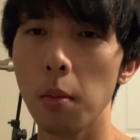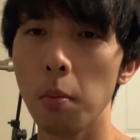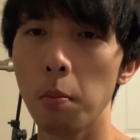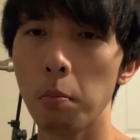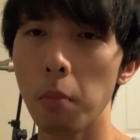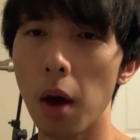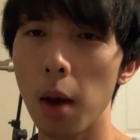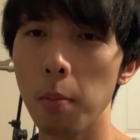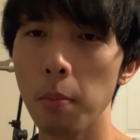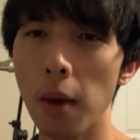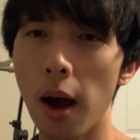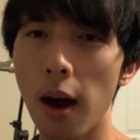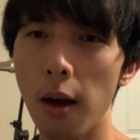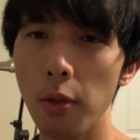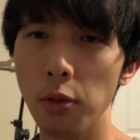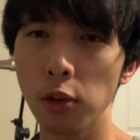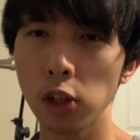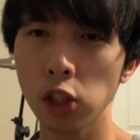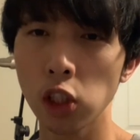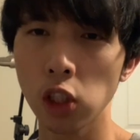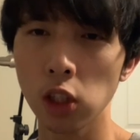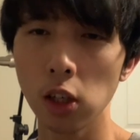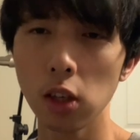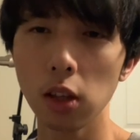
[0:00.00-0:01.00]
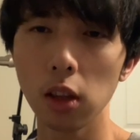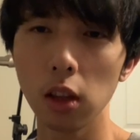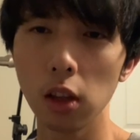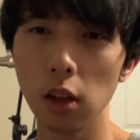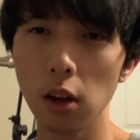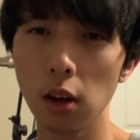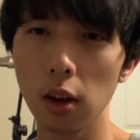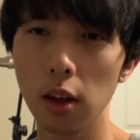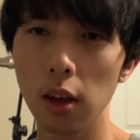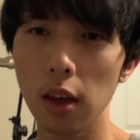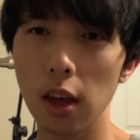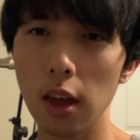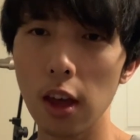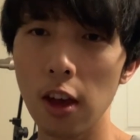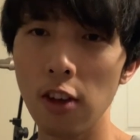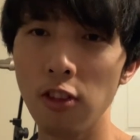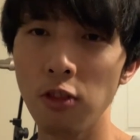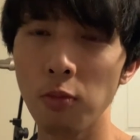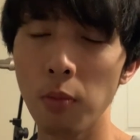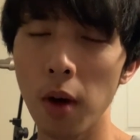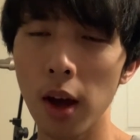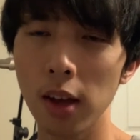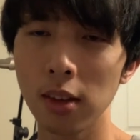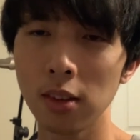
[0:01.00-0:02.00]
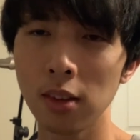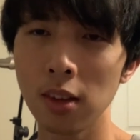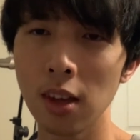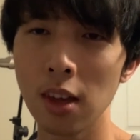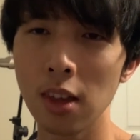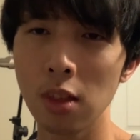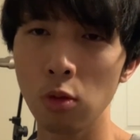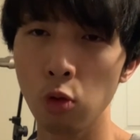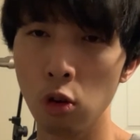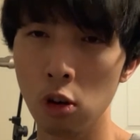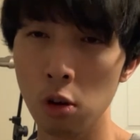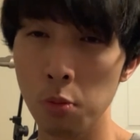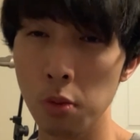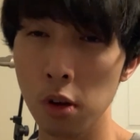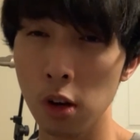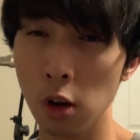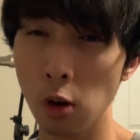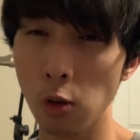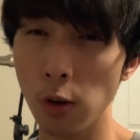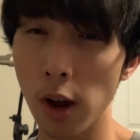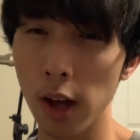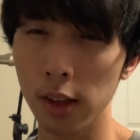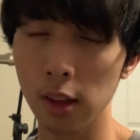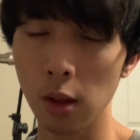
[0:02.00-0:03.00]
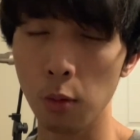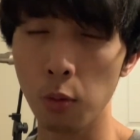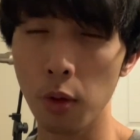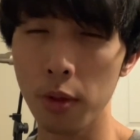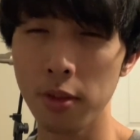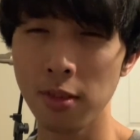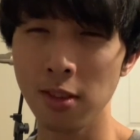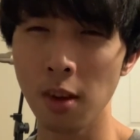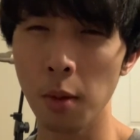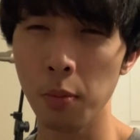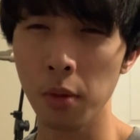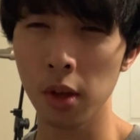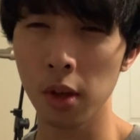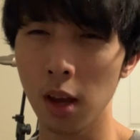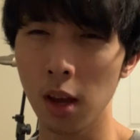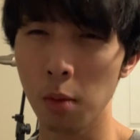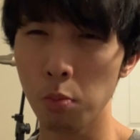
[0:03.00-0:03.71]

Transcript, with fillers: my mouth should look if my teeth were to be corrected with something